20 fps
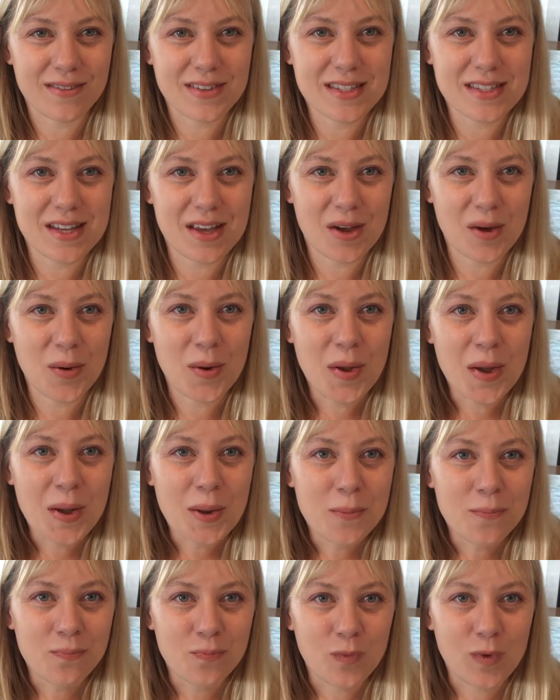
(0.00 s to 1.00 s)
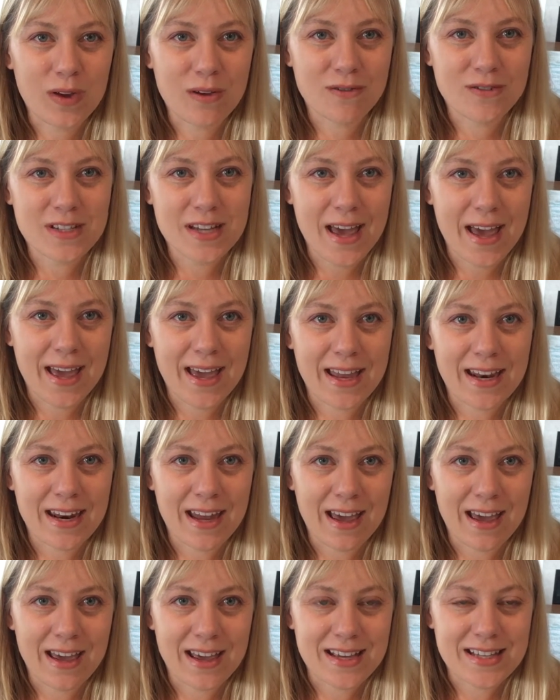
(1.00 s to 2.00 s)
So we've done
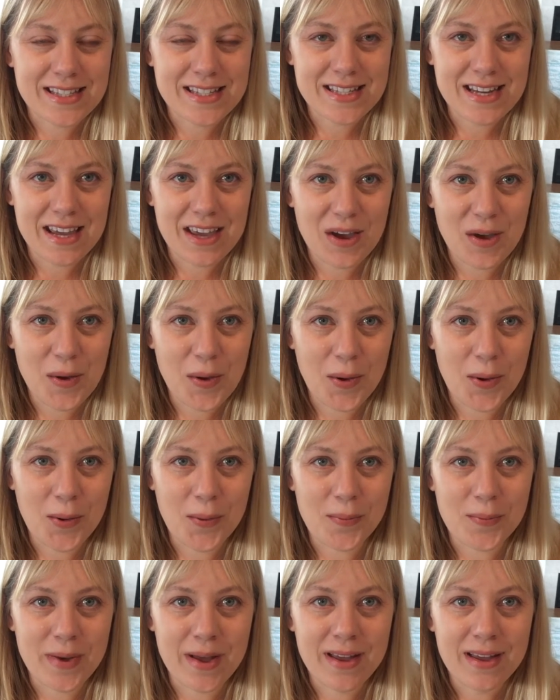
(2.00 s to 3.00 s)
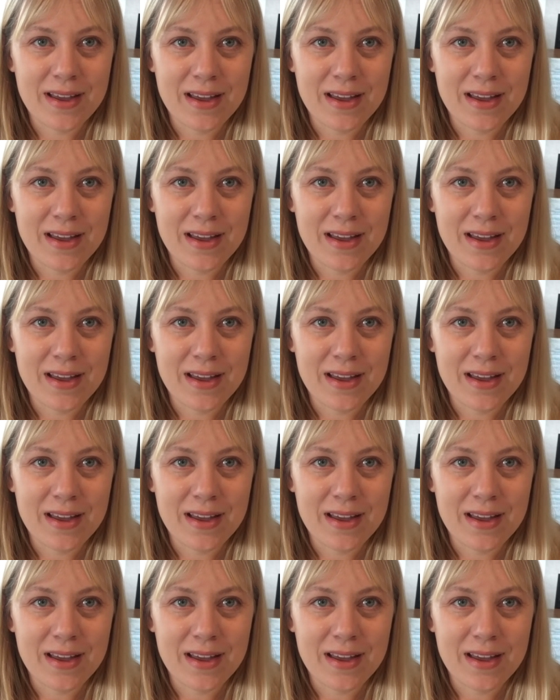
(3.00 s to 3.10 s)
a stay-at-home